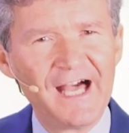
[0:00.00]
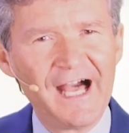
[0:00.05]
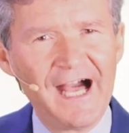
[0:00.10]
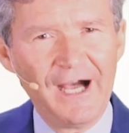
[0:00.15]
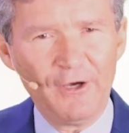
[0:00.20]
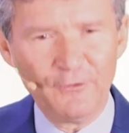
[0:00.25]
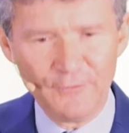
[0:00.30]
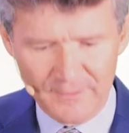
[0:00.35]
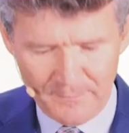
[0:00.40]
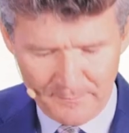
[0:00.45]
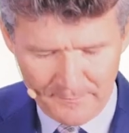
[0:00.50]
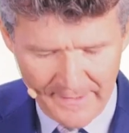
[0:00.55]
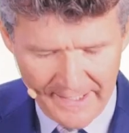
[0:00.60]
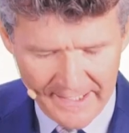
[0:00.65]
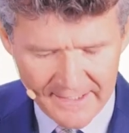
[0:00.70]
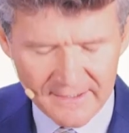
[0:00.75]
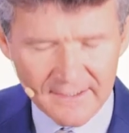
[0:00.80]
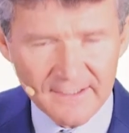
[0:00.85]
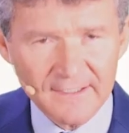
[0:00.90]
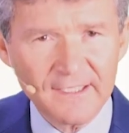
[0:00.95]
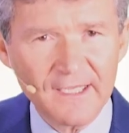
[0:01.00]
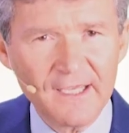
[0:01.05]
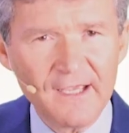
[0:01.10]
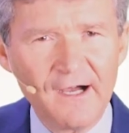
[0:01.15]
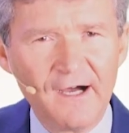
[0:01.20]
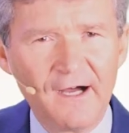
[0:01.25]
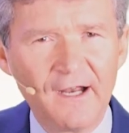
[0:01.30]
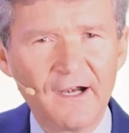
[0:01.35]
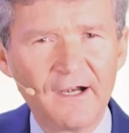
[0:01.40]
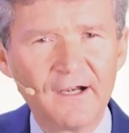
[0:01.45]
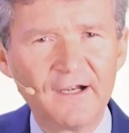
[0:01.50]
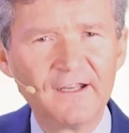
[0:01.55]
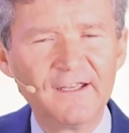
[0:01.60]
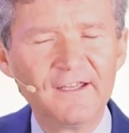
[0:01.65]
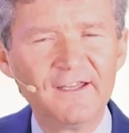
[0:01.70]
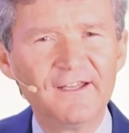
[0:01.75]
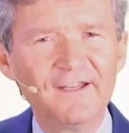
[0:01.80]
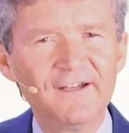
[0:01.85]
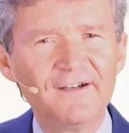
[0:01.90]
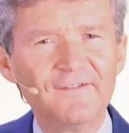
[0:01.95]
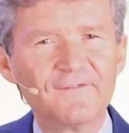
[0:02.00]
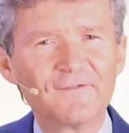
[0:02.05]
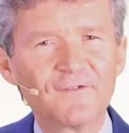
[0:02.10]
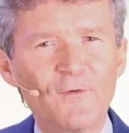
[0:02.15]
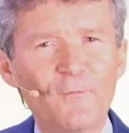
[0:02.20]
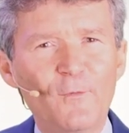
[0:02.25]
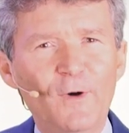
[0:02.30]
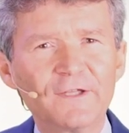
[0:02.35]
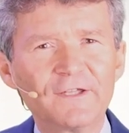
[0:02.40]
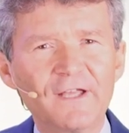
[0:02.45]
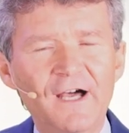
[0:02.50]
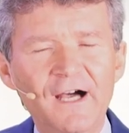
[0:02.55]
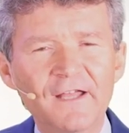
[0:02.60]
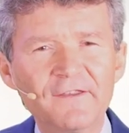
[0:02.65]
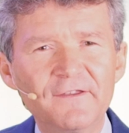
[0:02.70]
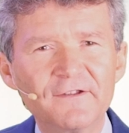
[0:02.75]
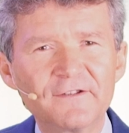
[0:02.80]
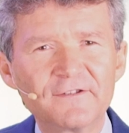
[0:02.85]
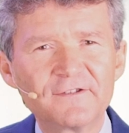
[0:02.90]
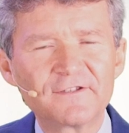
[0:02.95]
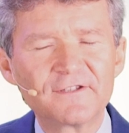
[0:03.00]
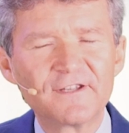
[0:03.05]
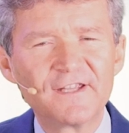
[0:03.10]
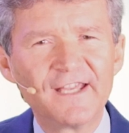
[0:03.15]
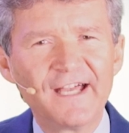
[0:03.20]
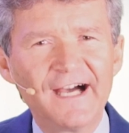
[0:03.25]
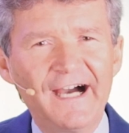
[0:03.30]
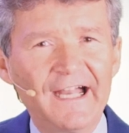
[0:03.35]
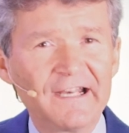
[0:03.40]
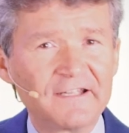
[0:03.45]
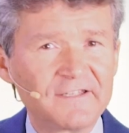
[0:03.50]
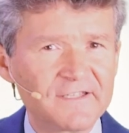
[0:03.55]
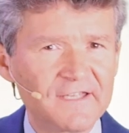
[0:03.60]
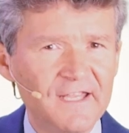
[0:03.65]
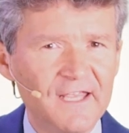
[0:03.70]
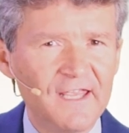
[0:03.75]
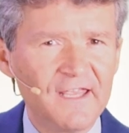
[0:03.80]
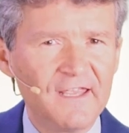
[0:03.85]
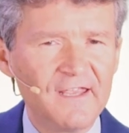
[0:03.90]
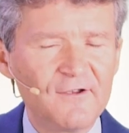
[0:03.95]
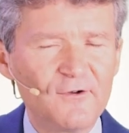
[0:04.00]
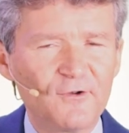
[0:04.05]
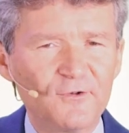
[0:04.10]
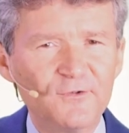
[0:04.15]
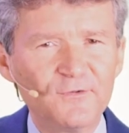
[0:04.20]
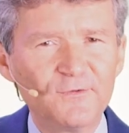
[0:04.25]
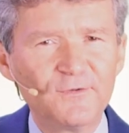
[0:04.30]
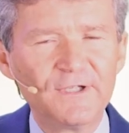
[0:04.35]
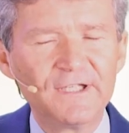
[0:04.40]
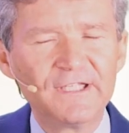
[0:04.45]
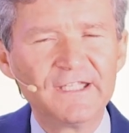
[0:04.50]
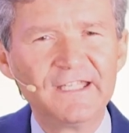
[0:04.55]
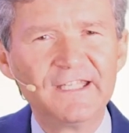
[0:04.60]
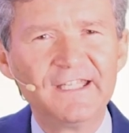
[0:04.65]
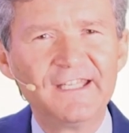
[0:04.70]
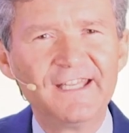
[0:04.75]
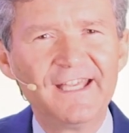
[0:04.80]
how dependent they are from what others are saying or doing,